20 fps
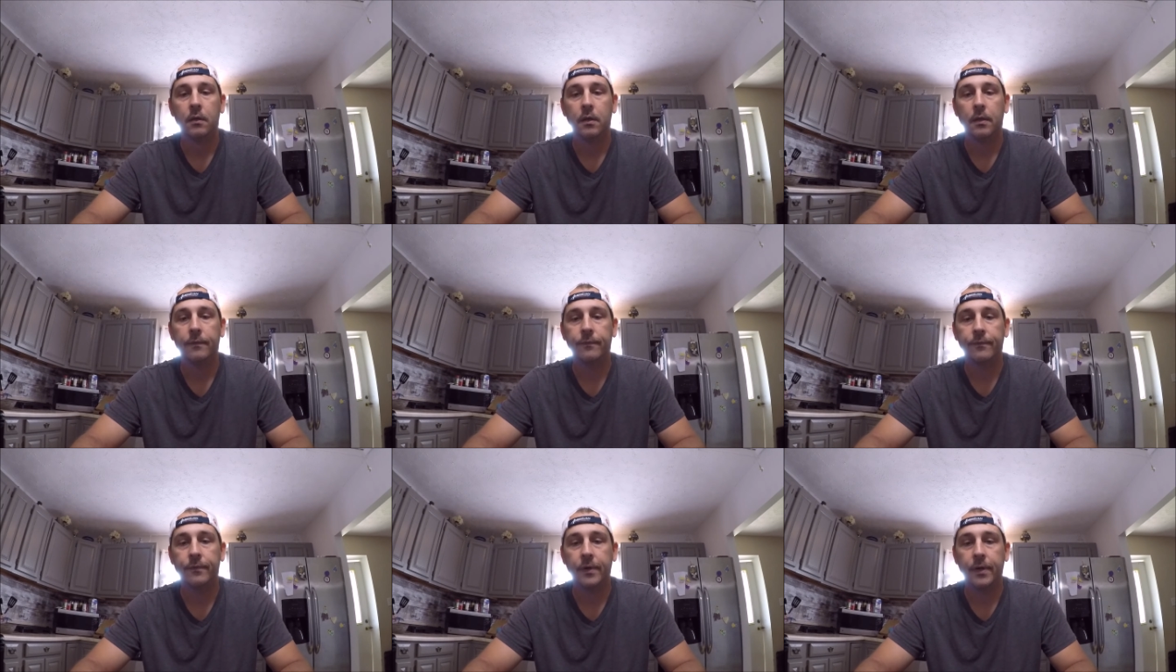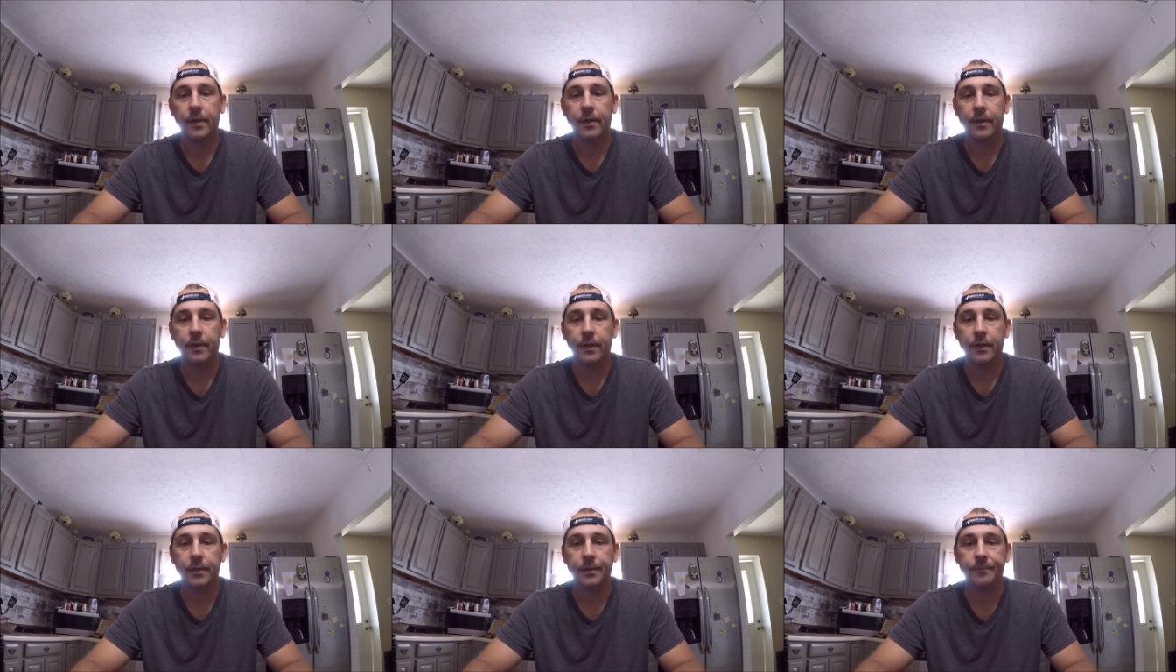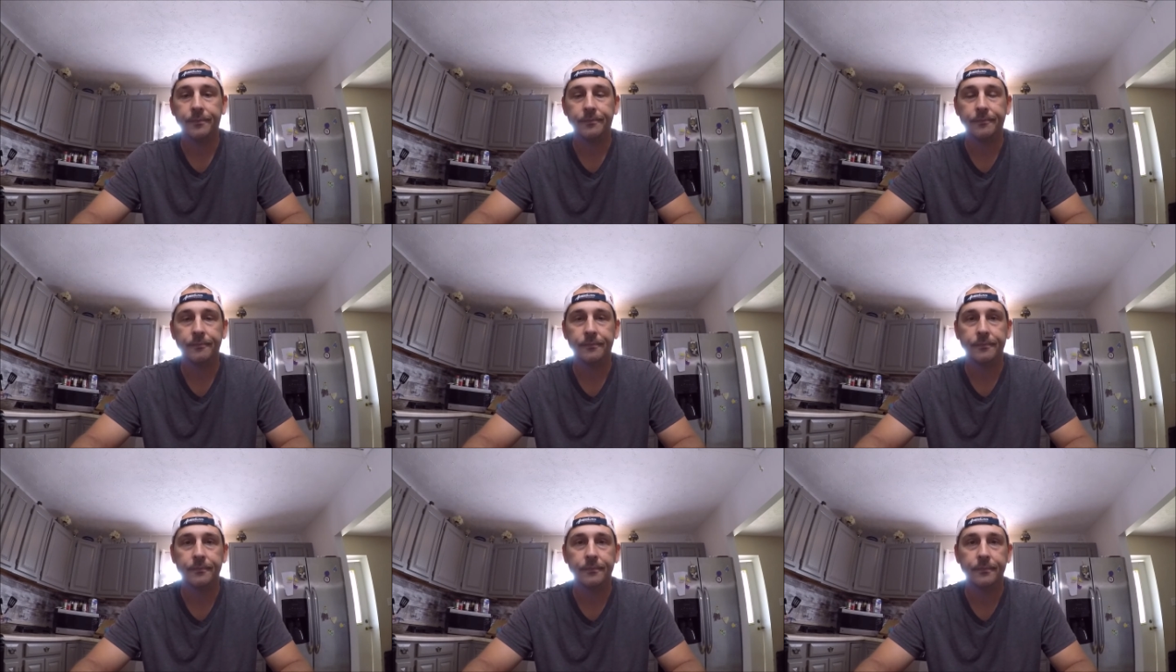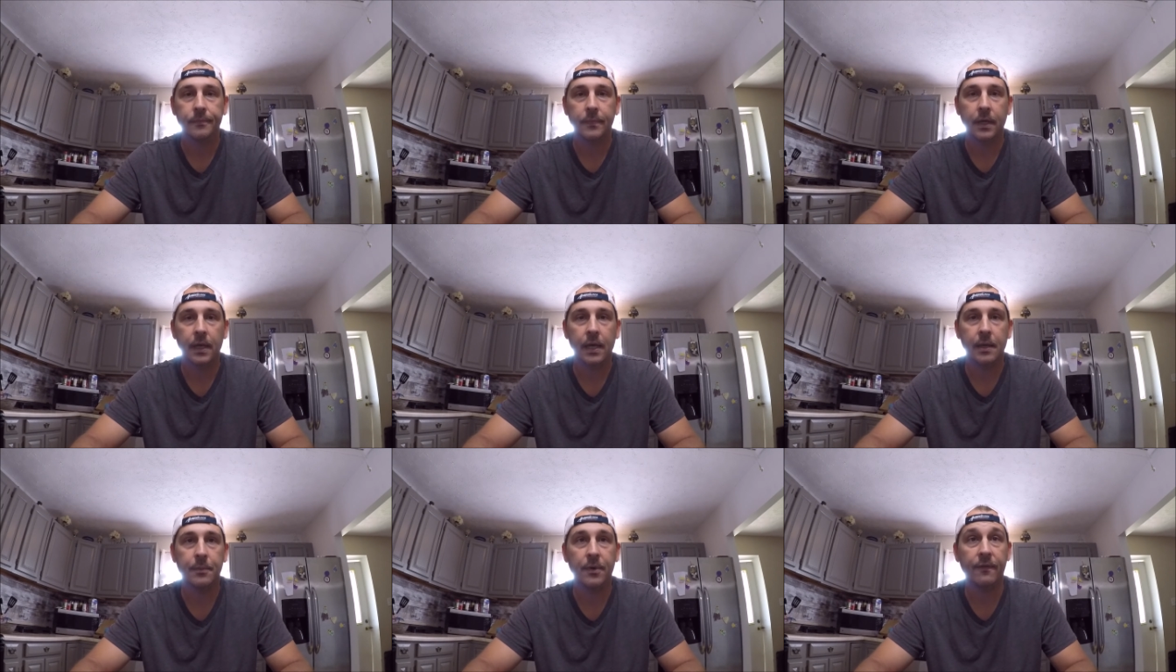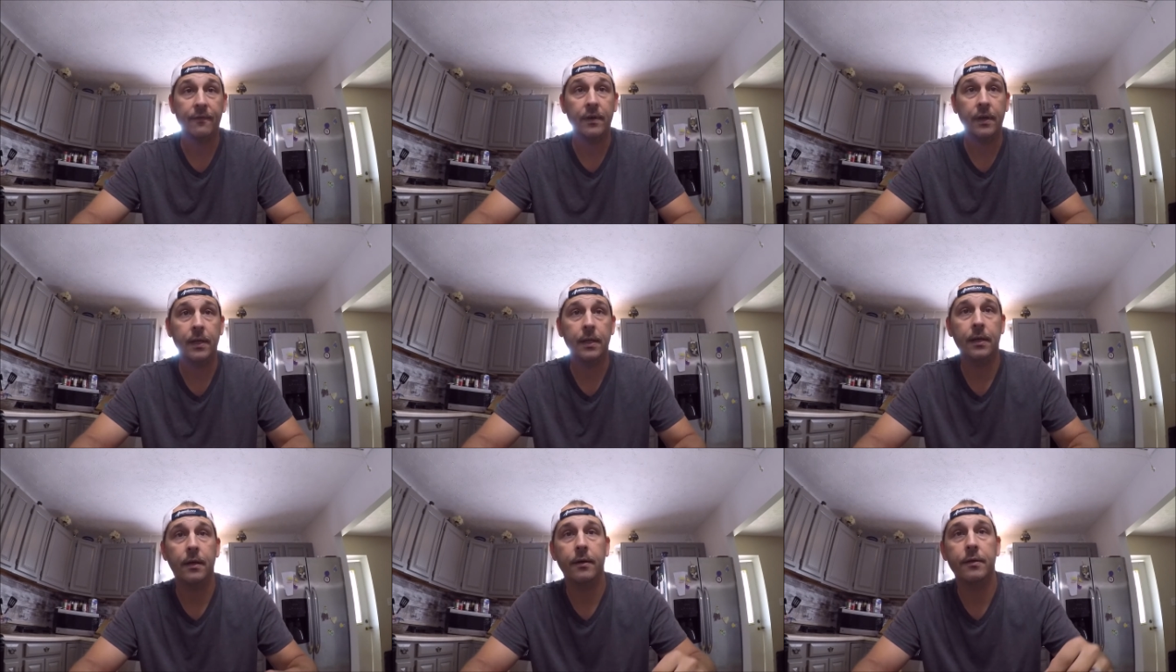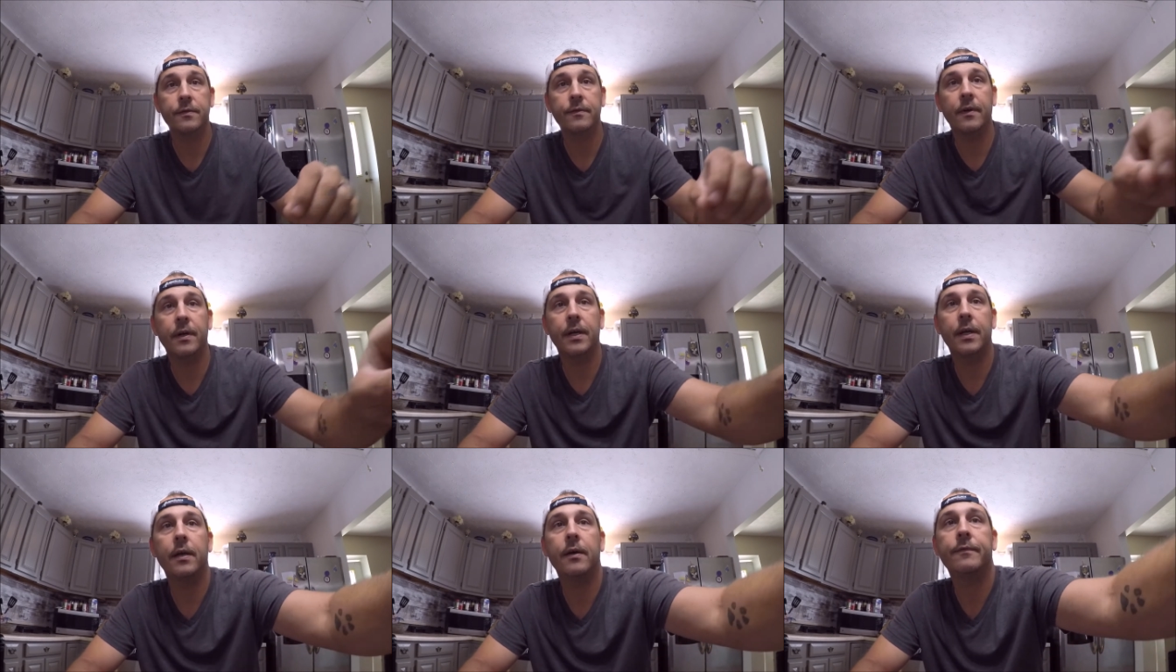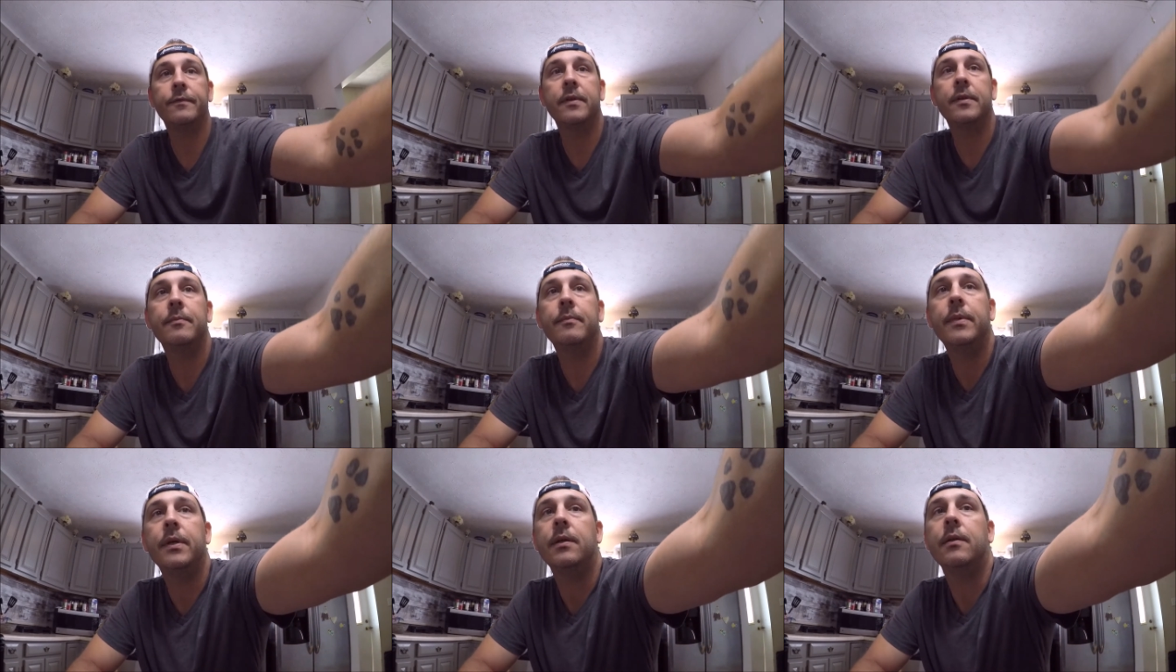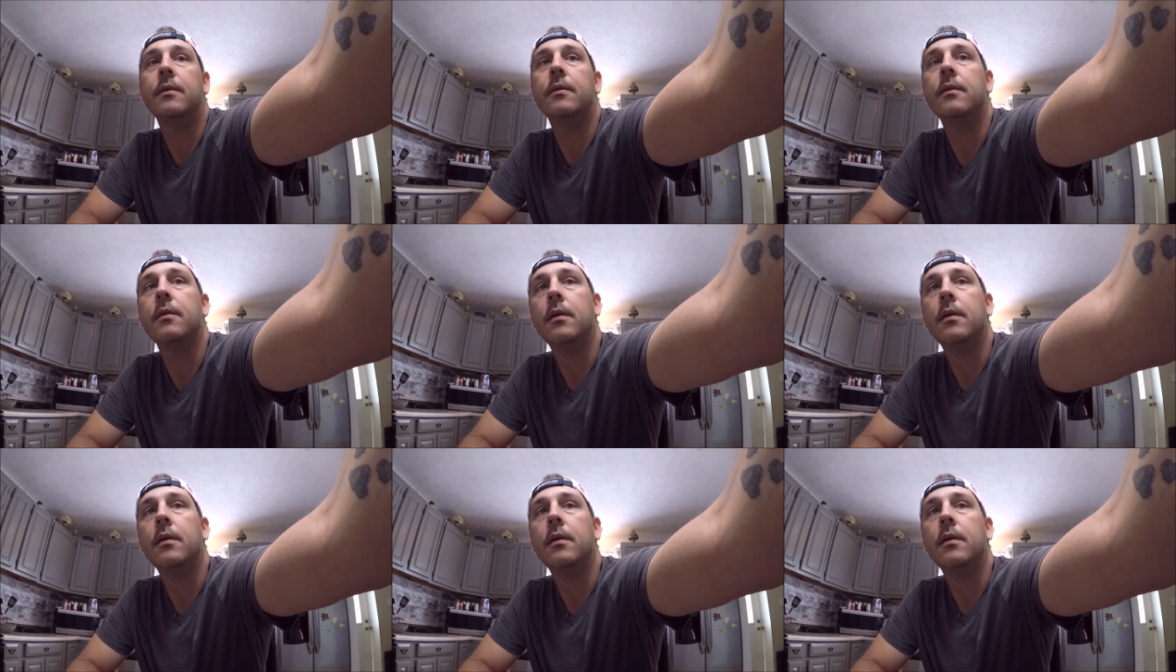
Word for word: in front of the camera videos very often, but